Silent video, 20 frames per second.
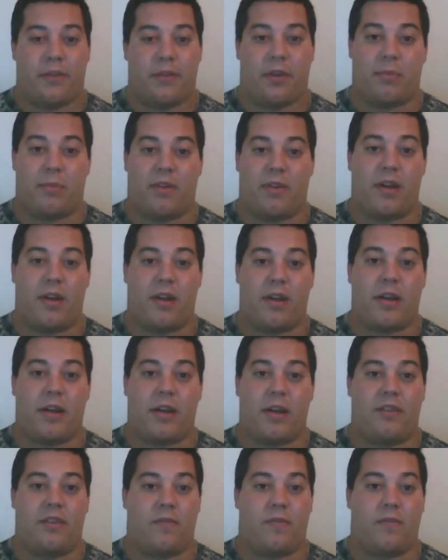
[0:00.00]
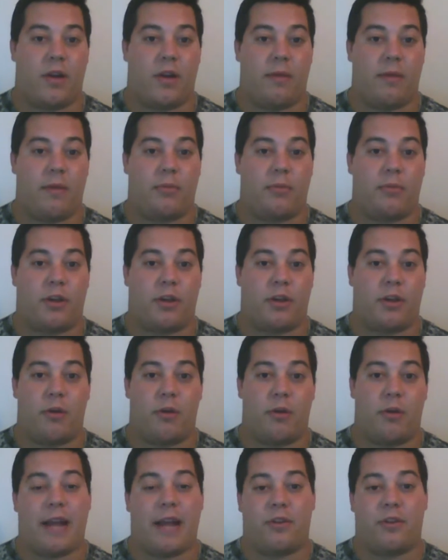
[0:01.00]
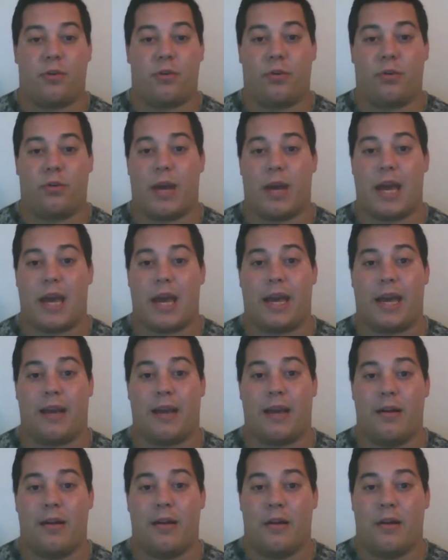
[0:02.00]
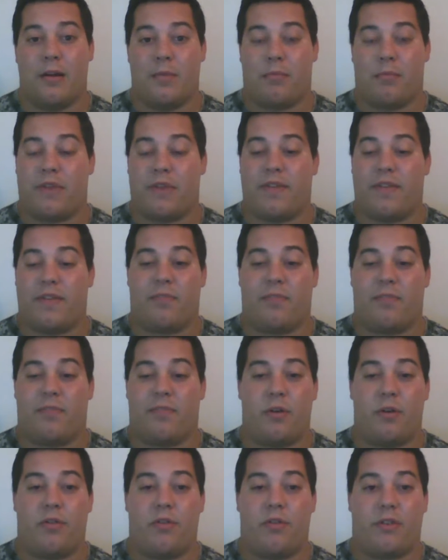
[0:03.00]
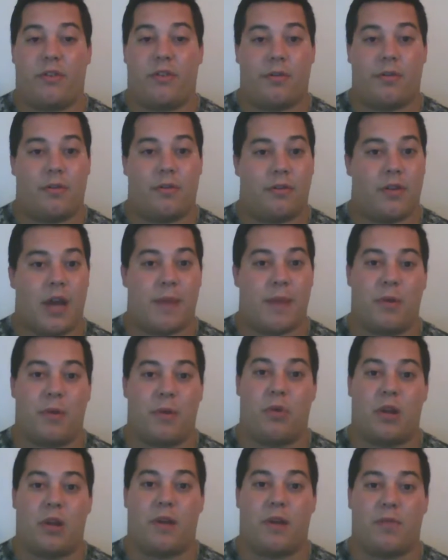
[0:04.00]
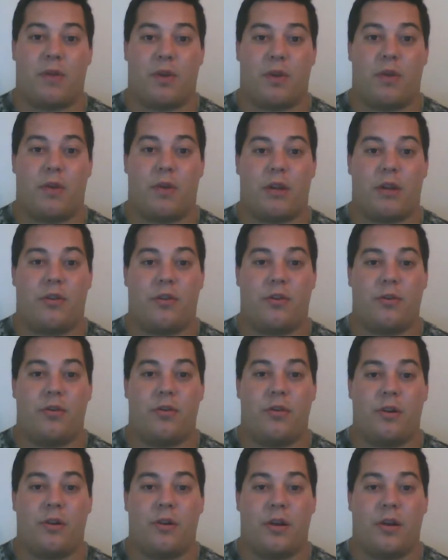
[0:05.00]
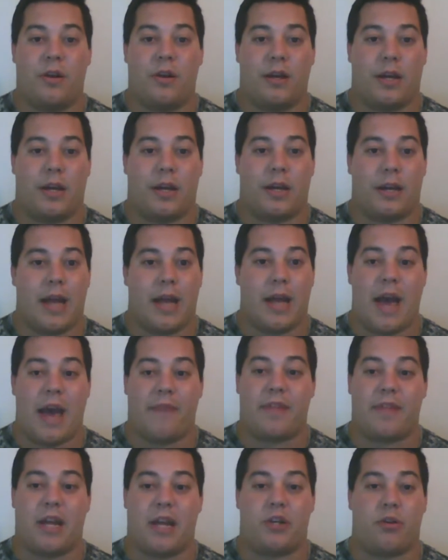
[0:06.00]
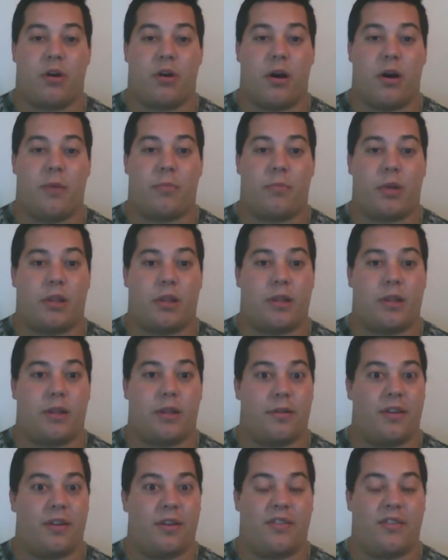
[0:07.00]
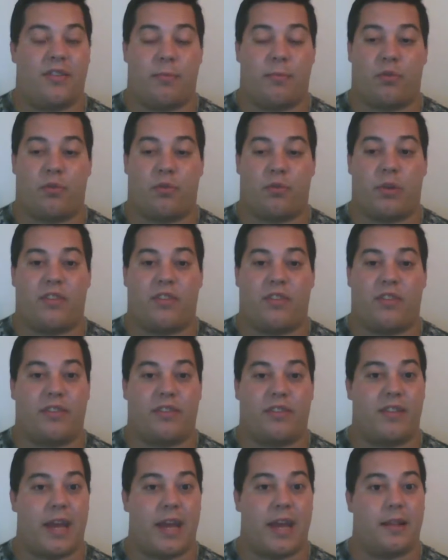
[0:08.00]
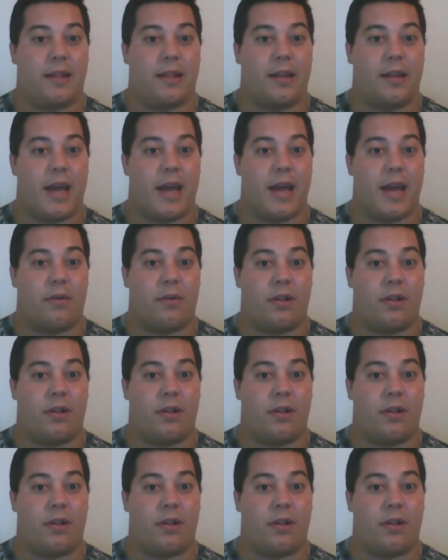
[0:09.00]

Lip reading: So it'd be very easy for him to go back to a previous post, type in whatever he wanted to, and have that show up with the December 26th date that he had on